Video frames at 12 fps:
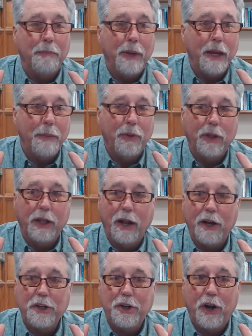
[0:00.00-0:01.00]
People in
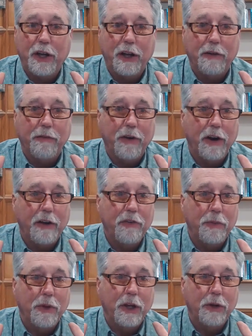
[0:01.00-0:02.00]
Australia are very
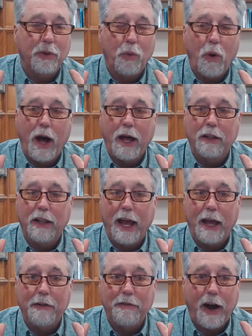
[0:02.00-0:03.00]
familiar with
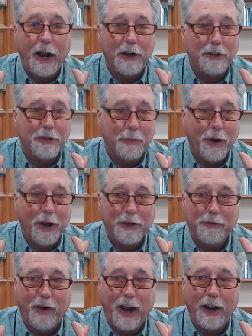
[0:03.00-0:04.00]
wildland fires and
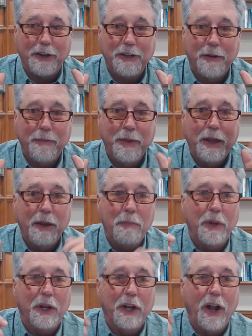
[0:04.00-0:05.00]
brush fires,
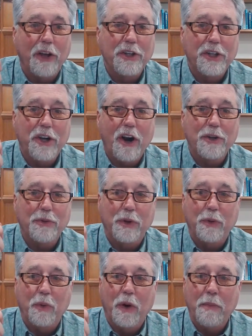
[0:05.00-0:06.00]
but it all starts
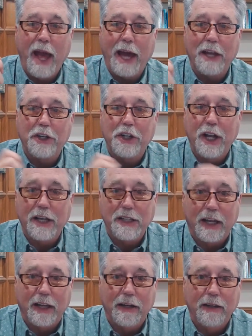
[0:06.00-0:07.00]
with one match,
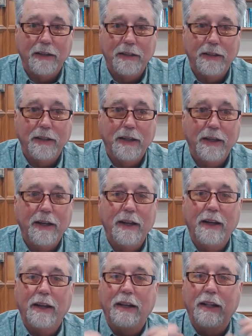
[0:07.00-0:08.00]
doesn't it?
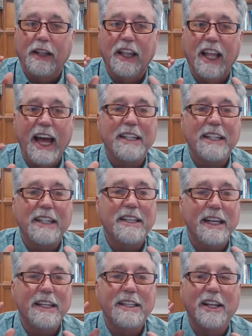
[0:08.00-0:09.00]
Let
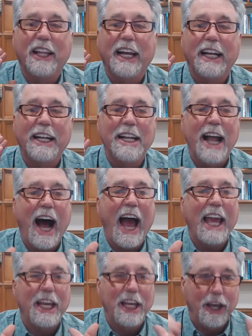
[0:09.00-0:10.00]
Sisel
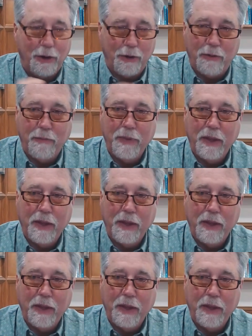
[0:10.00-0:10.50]
ignite you.